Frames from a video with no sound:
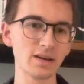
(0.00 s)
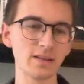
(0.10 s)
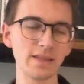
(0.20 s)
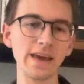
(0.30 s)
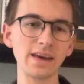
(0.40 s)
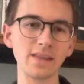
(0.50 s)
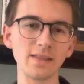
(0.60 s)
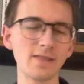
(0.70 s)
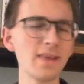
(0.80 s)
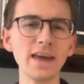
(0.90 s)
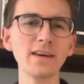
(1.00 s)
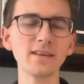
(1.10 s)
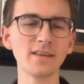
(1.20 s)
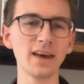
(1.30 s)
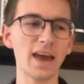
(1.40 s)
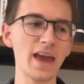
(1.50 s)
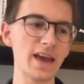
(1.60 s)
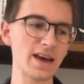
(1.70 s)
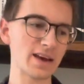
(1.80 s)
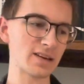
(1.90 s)
they can think,
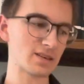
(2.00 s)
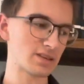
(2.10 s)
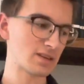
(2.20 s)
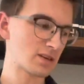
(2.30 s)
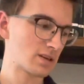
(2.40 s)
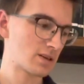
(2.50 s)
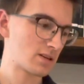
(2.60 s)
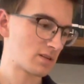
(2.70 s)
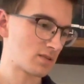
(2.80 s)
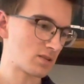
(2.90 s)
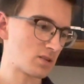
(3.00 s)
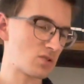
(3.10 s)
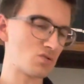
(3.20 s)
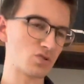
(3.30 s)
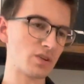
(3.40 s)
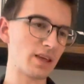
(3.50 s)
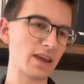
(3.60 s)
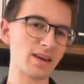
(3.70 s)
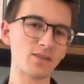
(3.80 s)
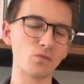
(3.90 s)
and usually they
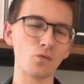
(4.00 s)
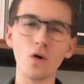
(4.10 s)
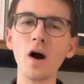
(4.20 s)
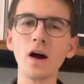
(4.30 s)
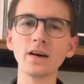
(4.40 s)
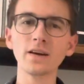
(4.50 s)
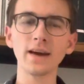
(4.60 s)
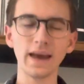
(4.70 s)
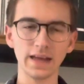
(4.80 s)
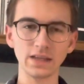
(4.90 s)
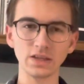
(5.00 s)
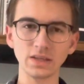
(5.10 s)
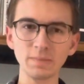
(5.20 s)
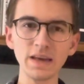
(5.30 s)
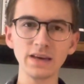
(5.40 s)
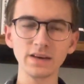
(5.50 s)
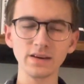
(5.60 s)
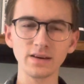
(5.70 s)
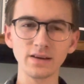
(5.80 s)
can walk and speak.